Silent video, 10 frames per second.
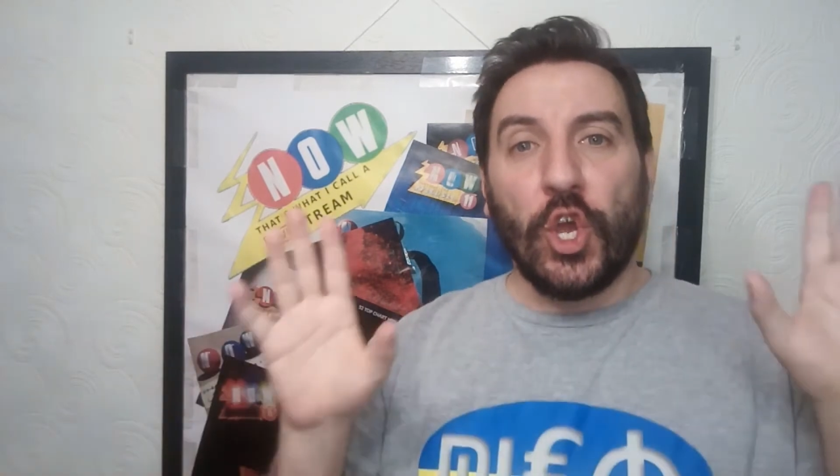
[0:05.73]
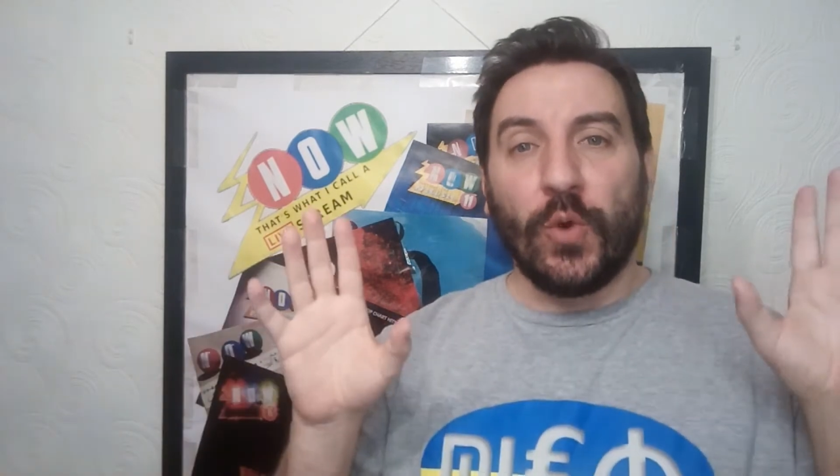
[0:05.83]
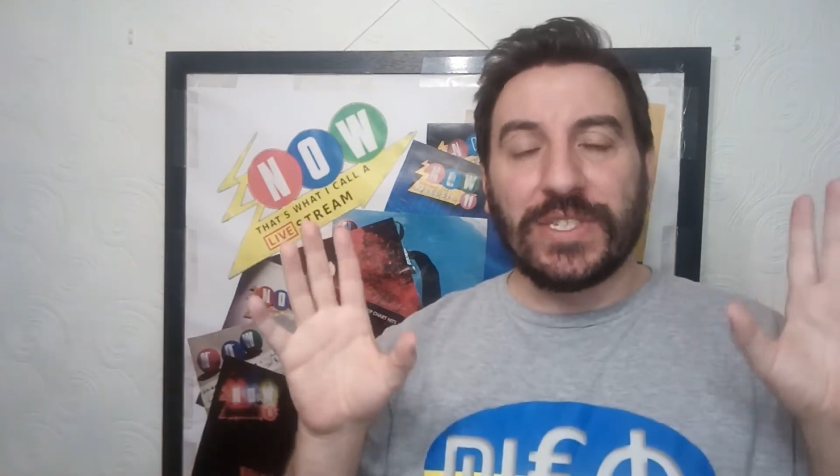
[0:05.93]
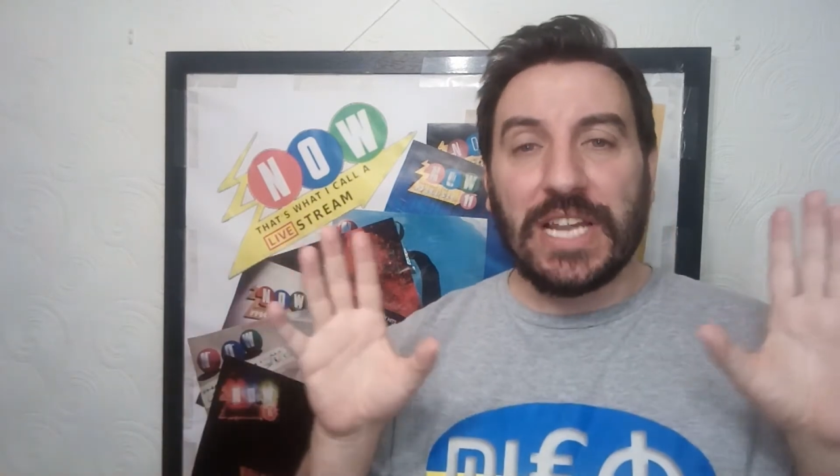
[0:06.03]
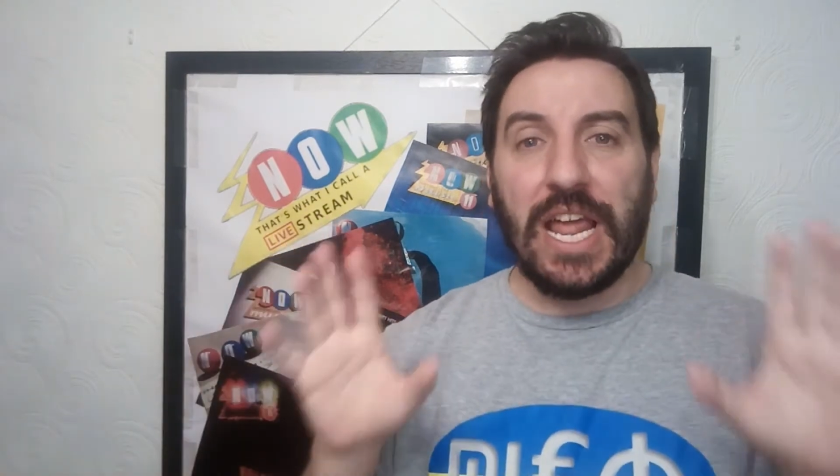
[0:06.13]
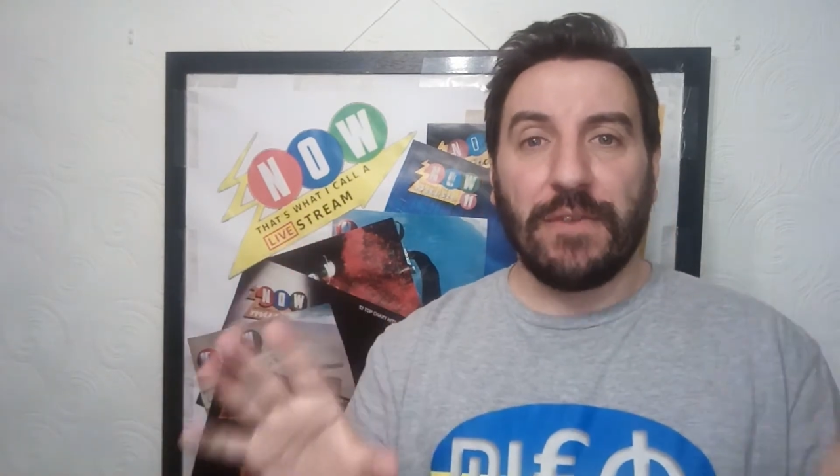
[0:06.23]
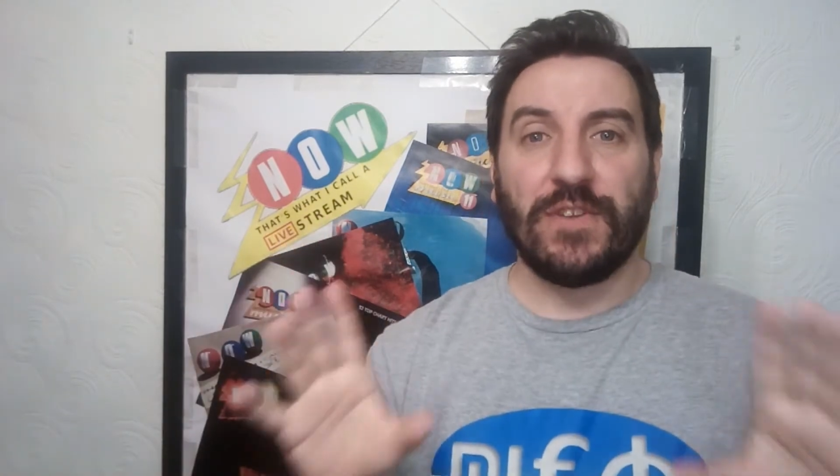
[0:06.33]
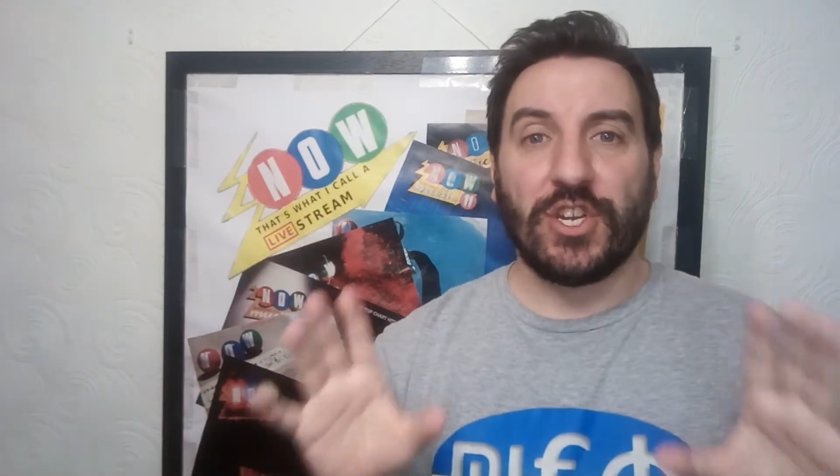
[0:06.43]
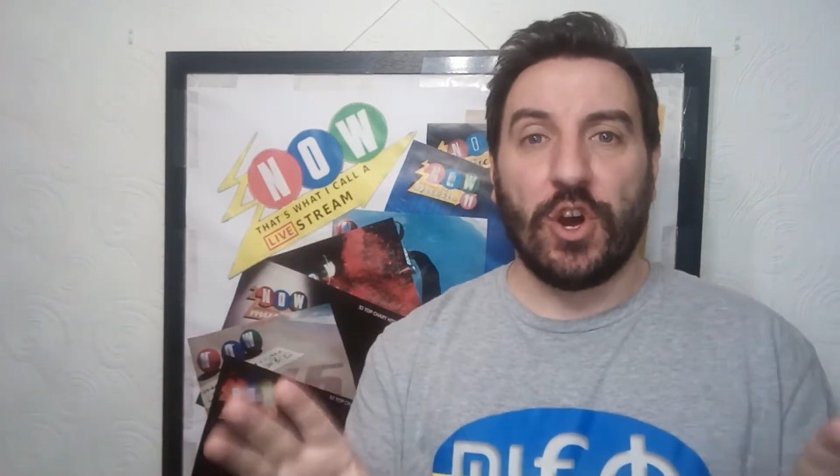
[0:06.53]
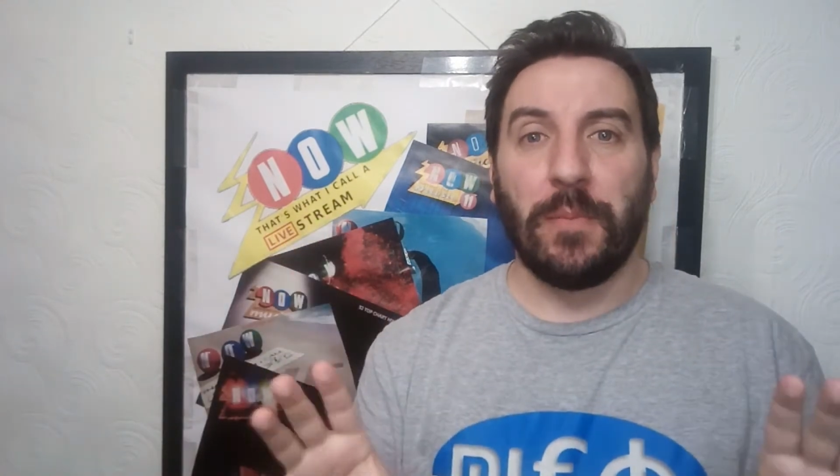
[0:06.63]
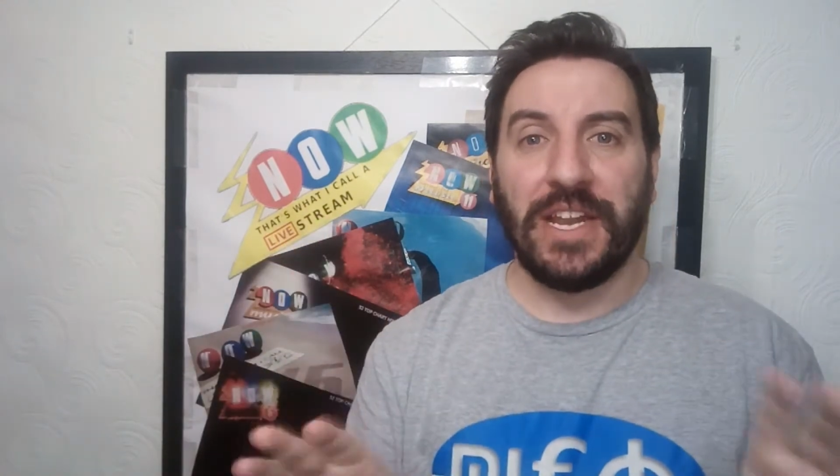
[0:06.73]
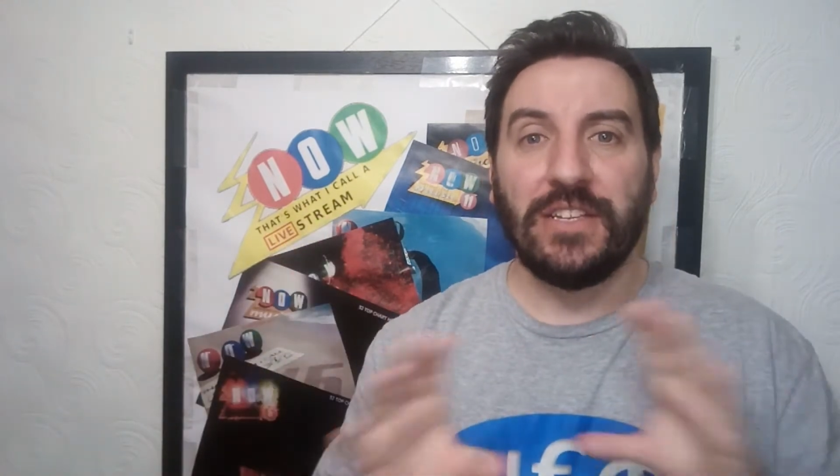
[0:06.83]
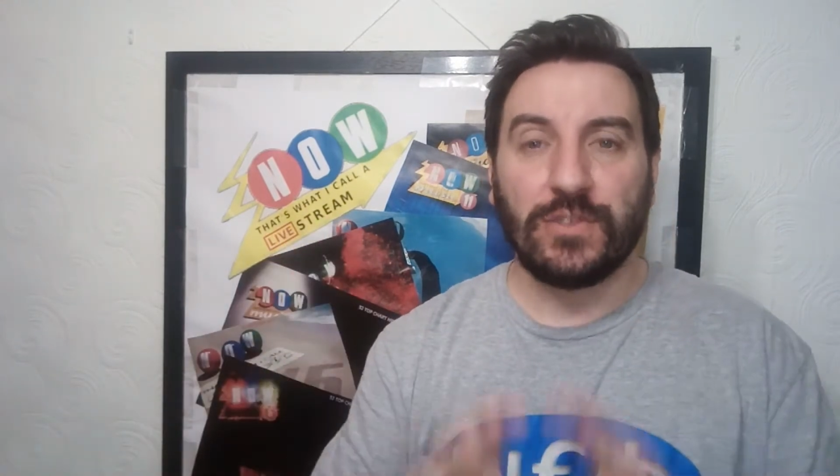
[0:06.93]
who has left a comment in